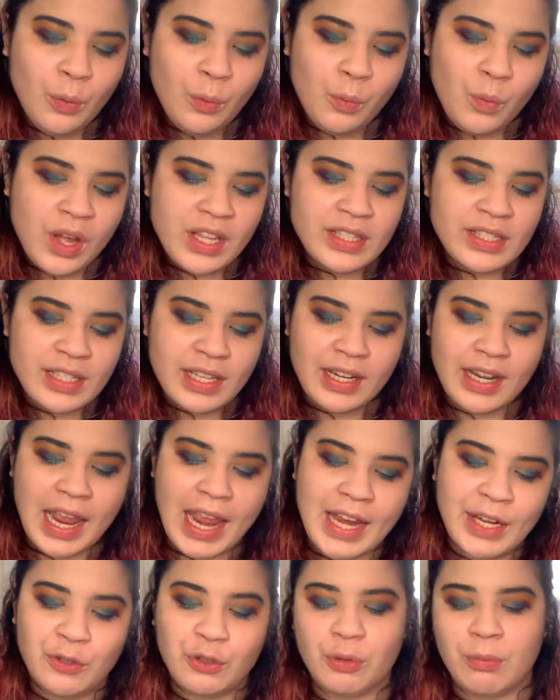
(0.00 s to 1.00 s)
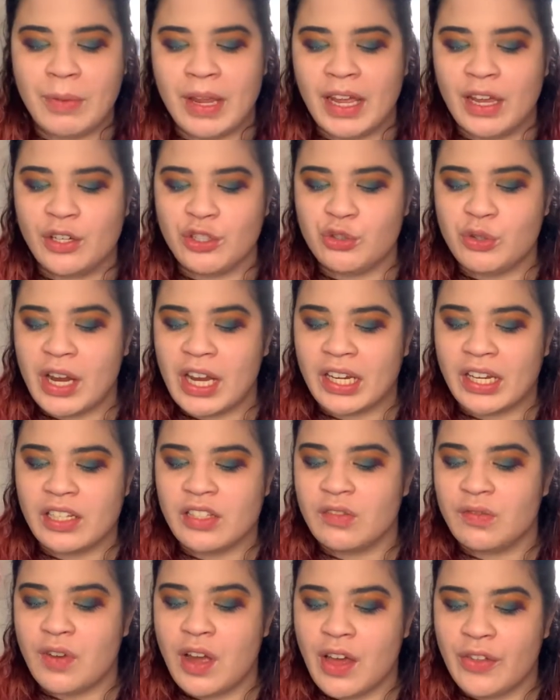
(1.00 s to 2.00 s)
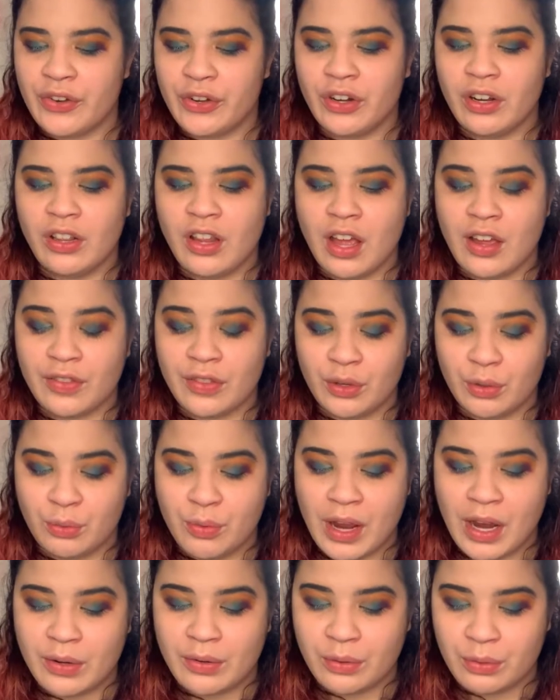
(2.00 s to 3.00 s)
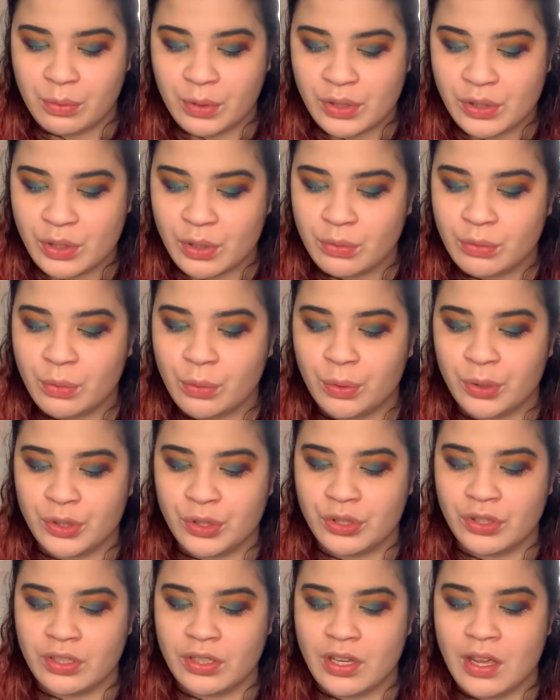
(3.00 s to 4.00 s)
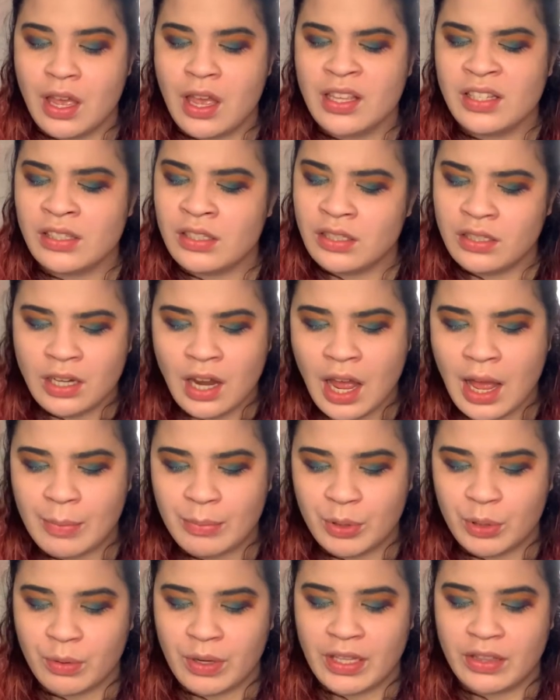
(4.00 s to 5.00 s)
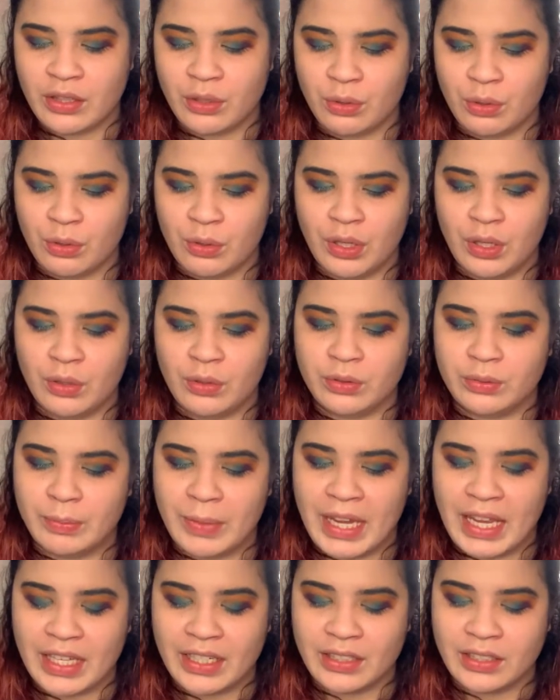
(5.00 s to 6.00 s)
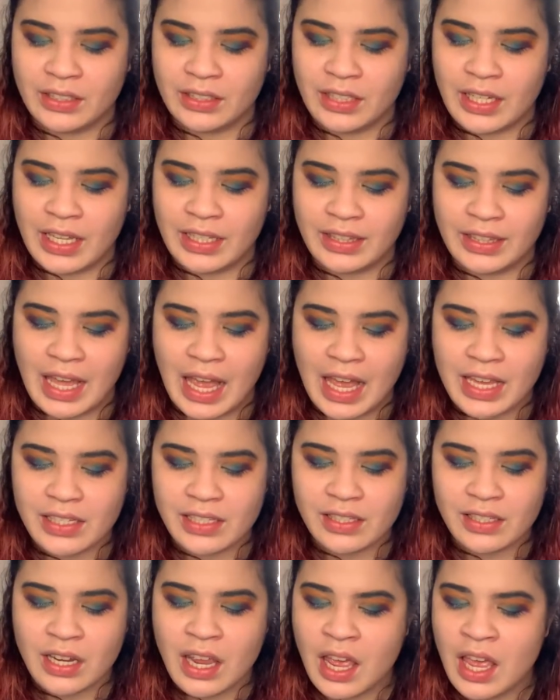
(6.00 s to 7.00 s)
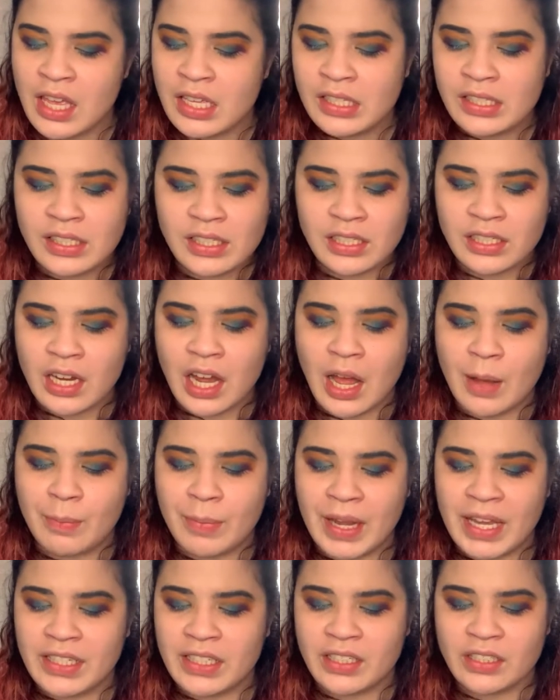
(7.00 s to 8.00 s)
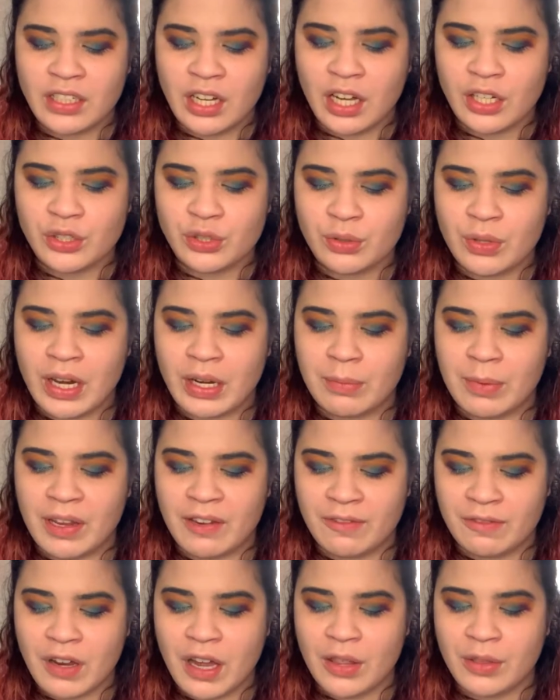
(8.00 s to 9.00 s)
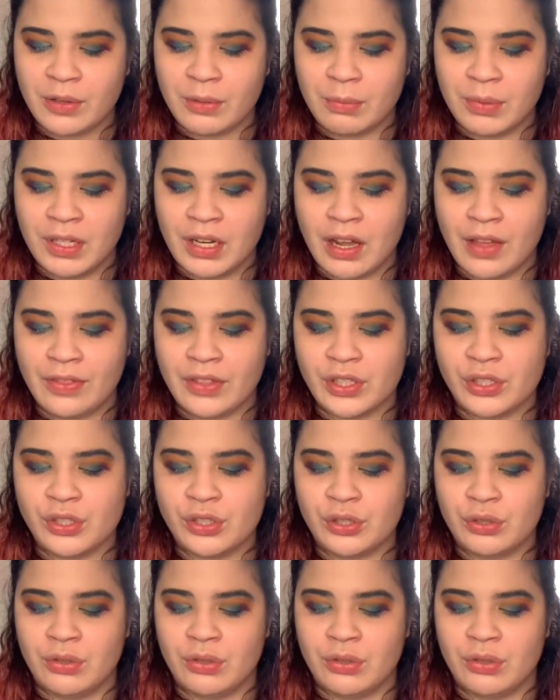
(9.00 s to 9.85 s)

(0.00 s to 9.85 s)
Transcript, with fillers: Once an angry man dragged his father along the ground through his own orchard. "Stop!" cried the groaning old man at last. "Stop! I did not drag my father beyond this